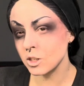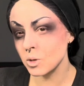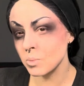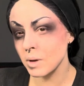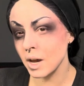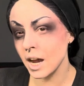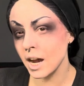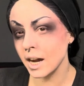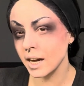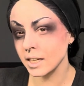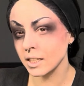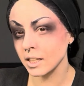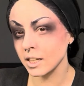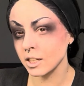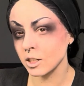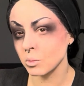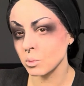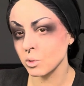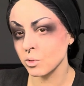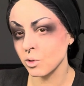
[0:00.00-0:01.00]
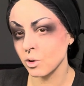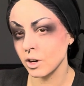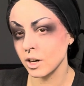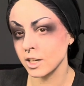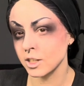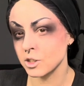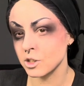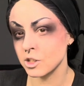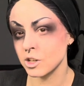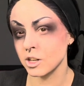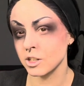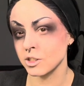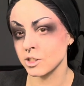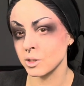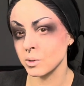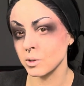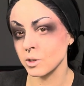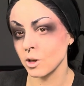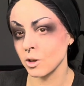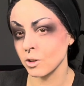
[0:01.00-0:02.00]
do my highlighter before I start
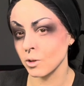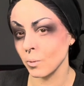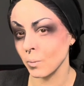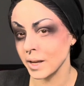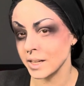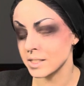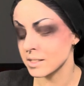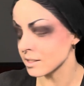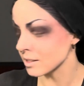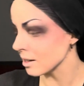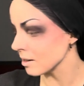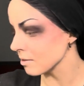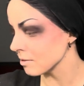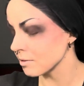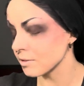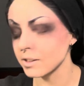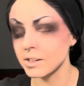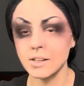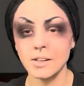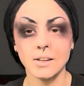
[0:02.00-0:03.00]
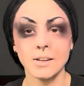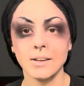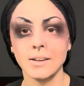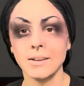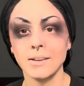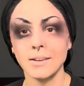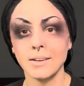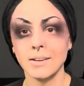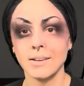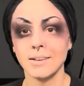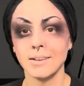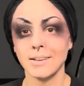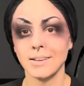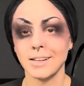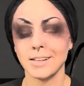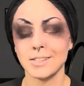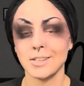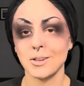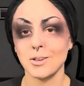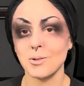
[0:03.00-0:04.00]
doing all the wet stuff.
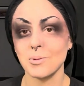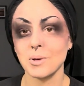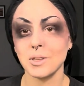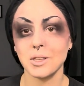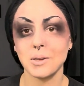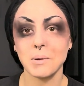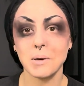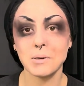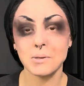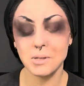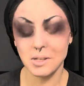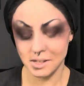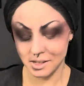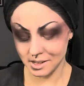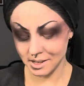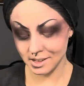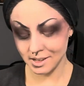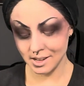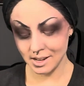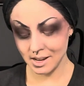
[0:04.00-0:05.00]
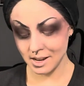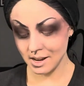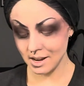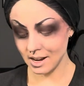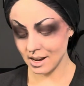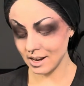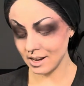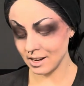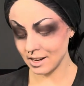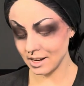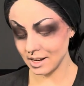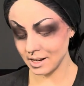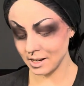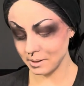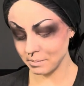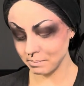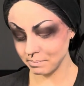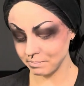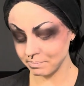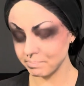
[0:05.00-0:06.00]
That sounded really gross.
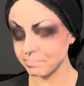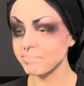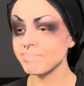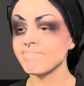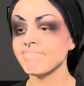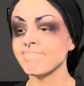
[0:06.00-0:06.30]
I